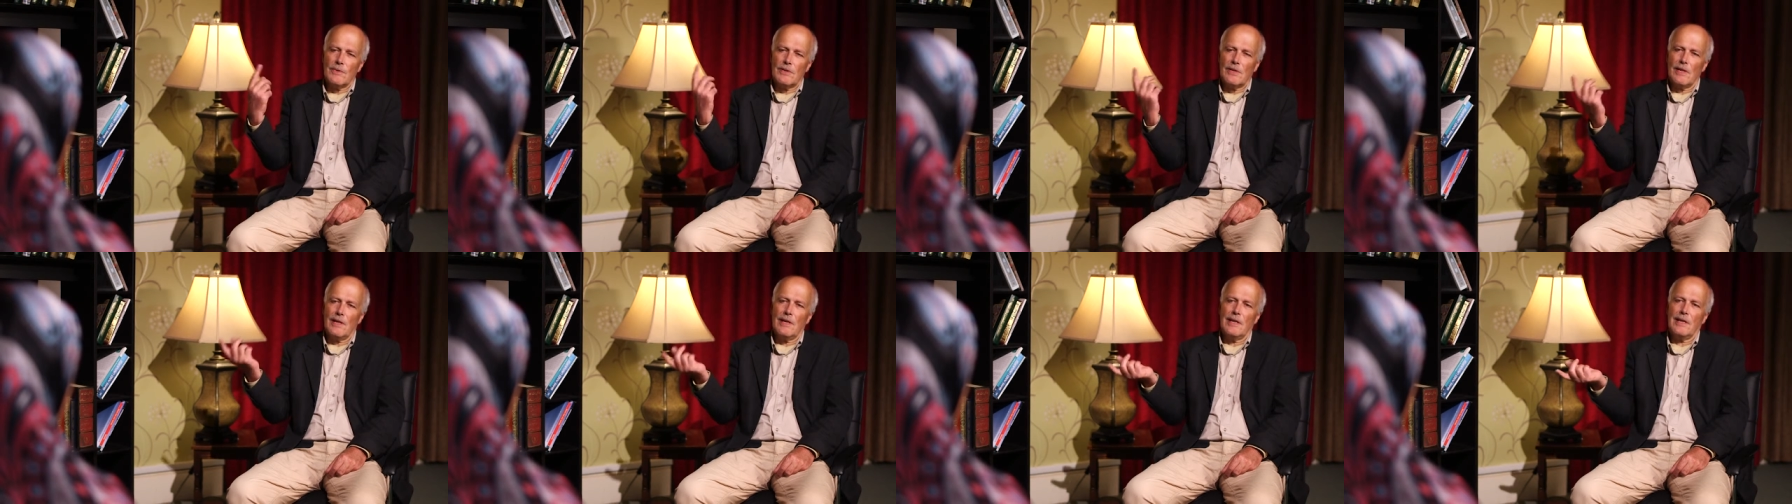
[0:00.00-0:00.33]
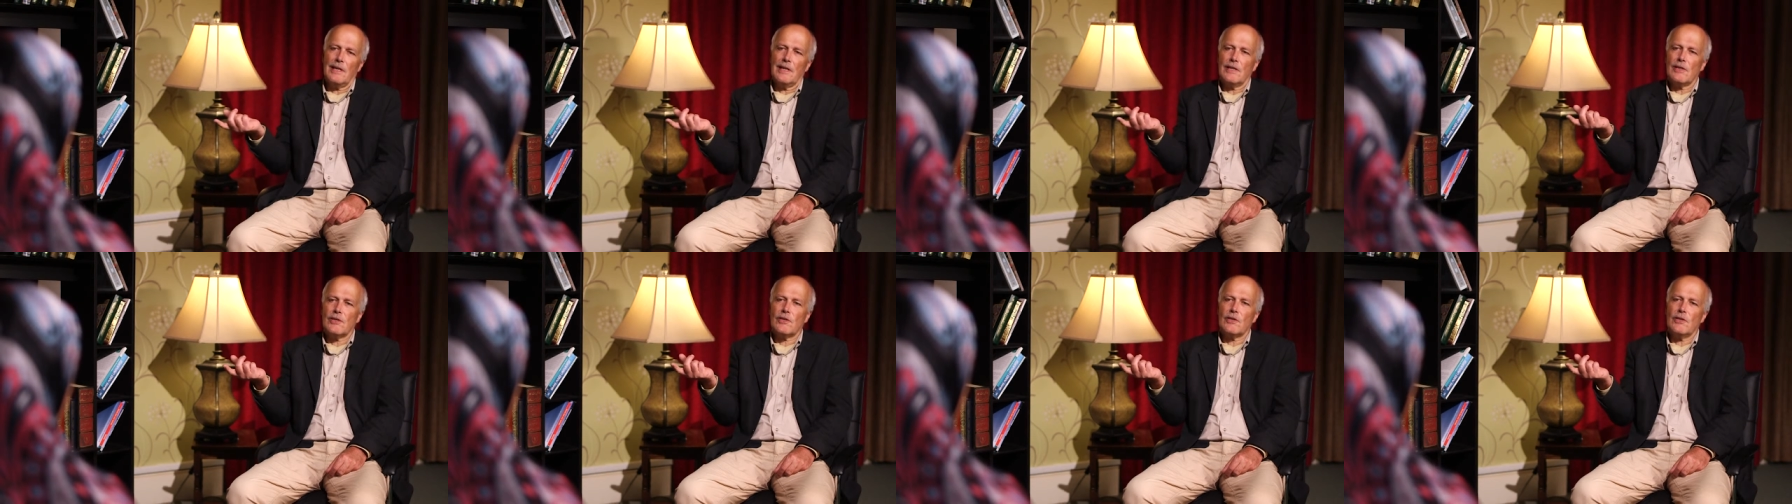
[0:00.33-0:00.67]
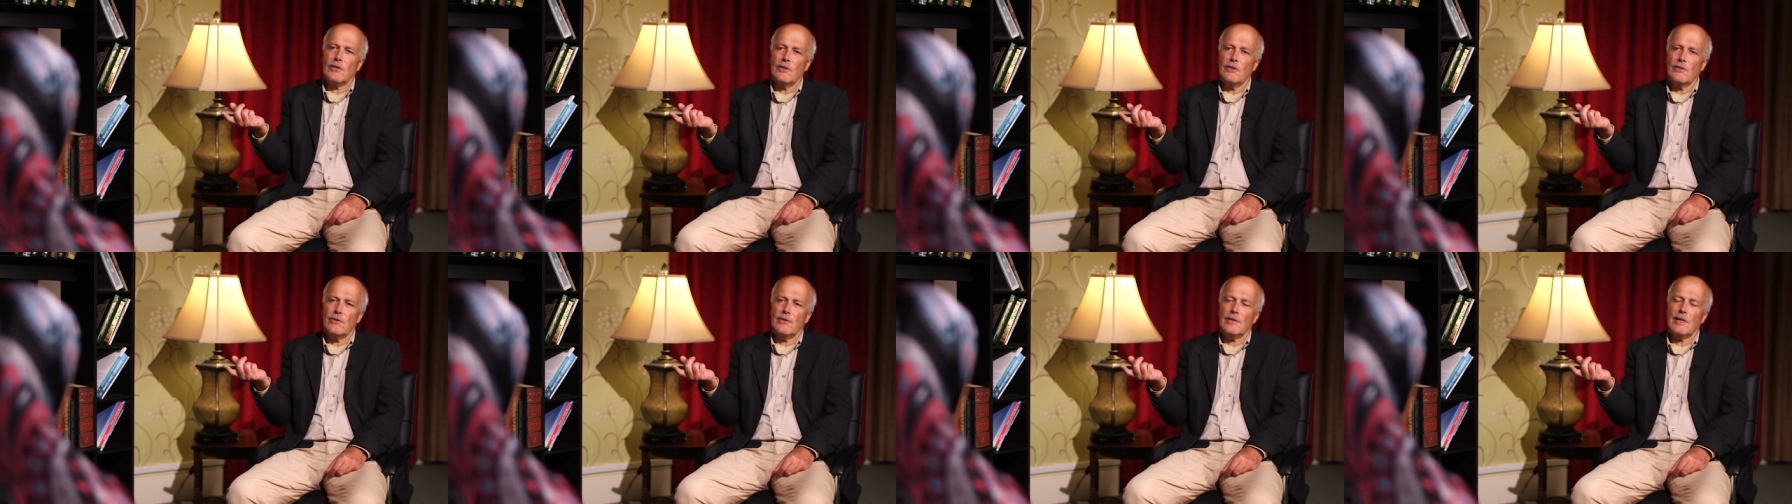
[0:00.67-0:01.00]
Zionists
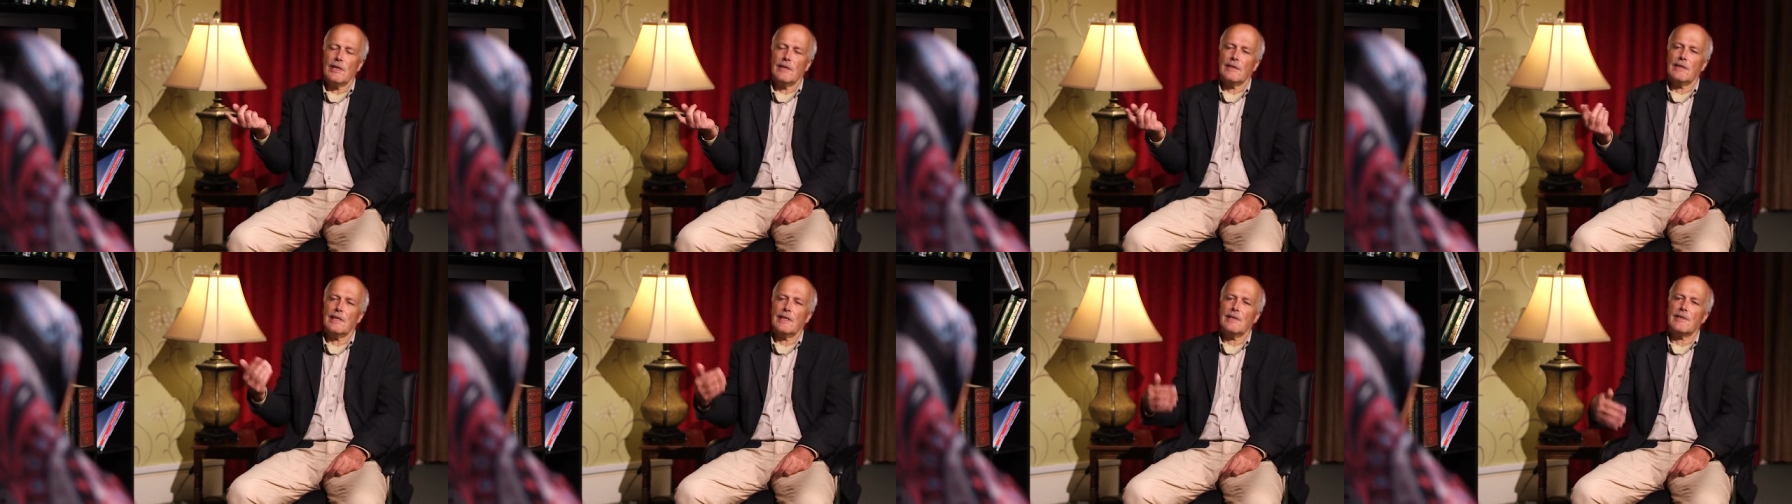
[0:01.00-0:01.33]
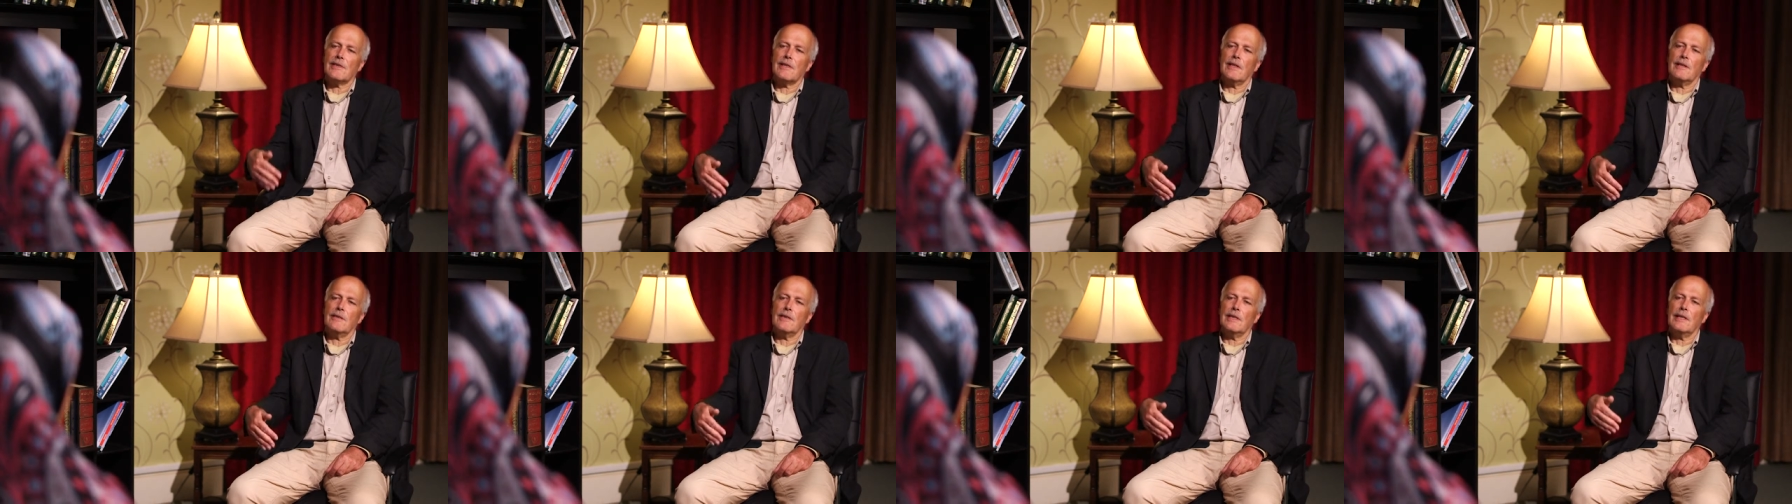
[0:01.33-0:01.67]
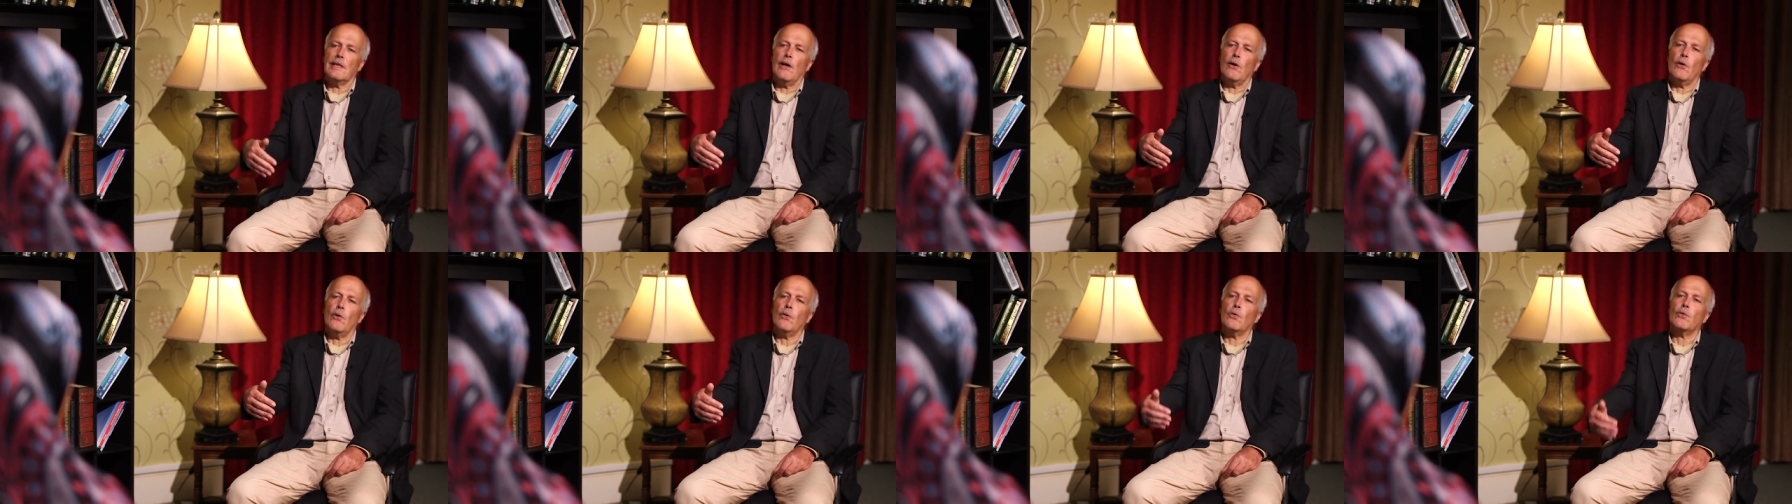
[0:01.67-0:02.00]
use it. They said
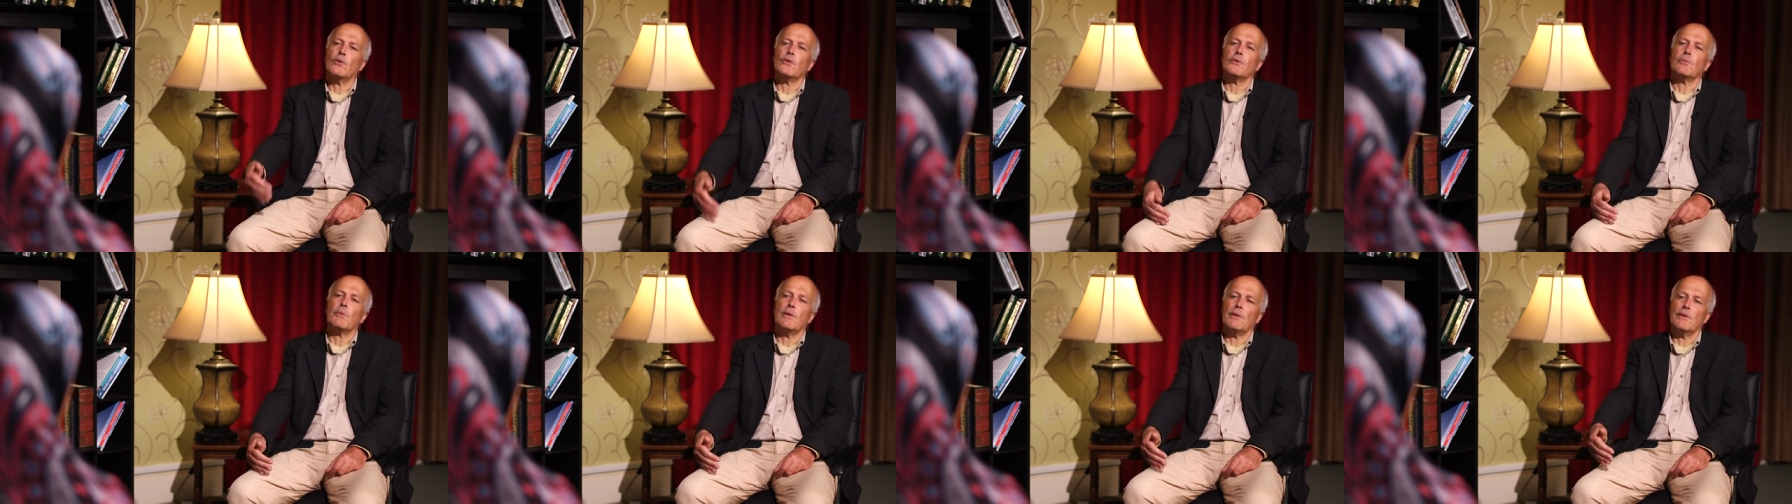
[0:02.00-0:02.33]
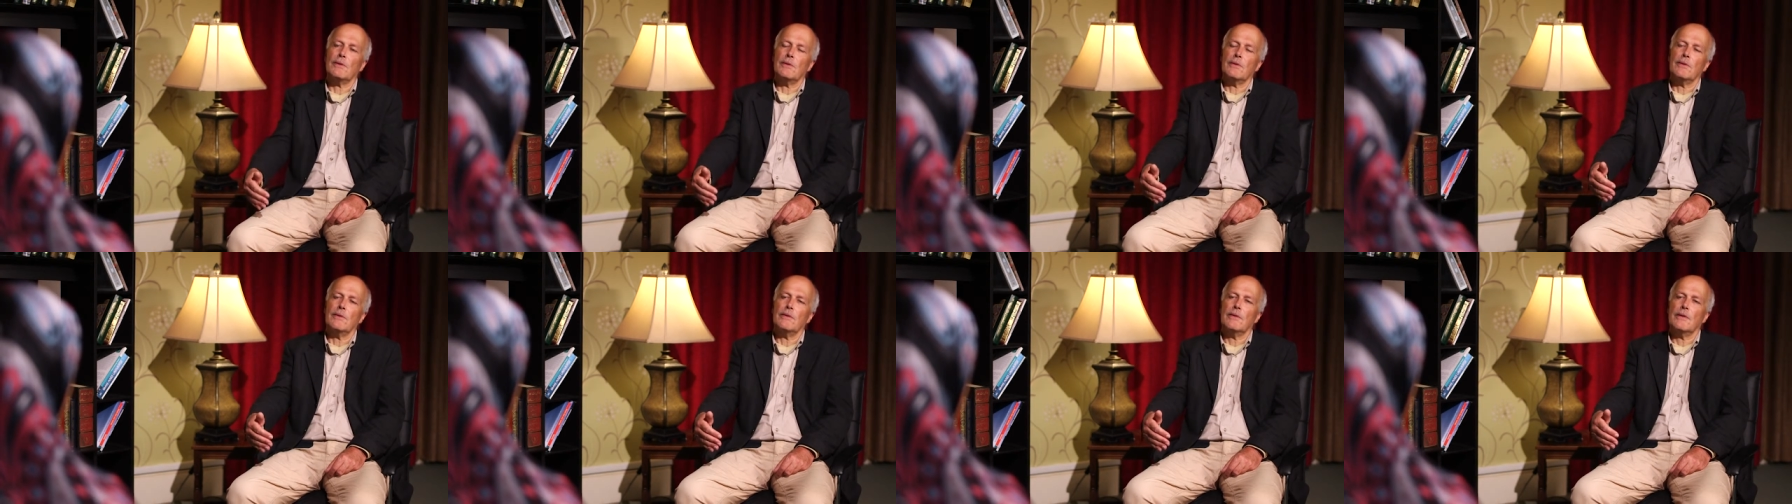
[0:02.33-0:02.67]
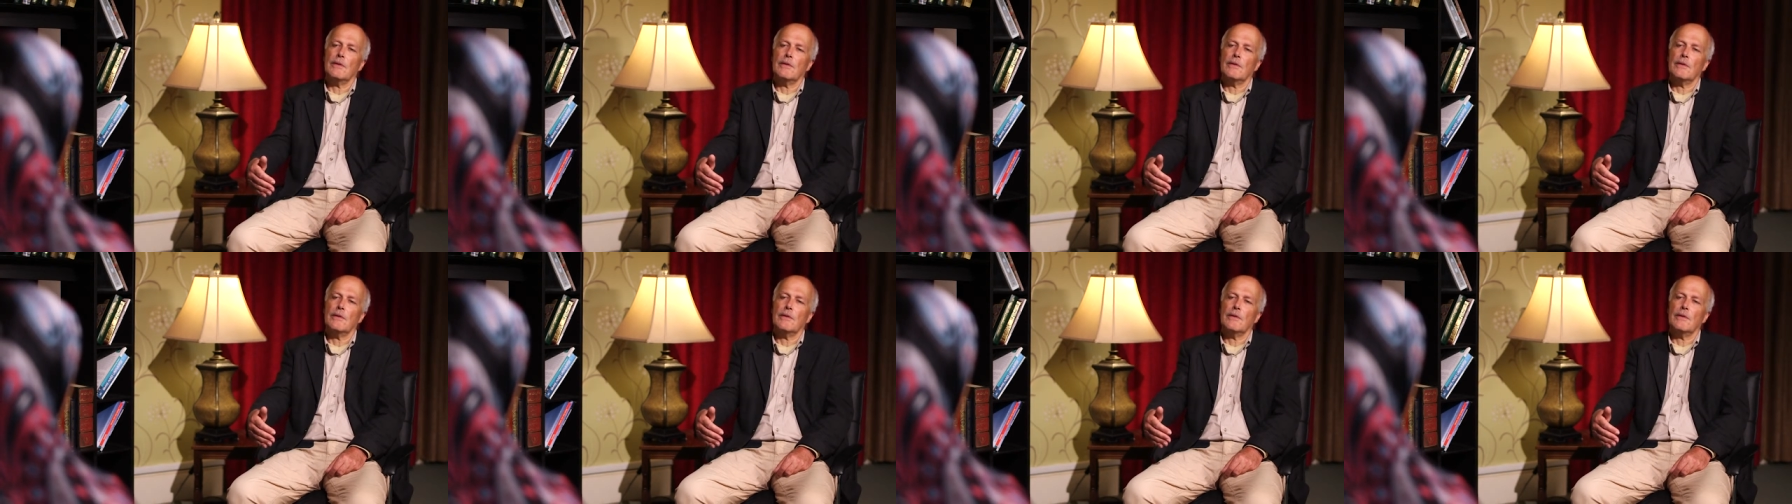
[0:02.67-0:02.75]
the old will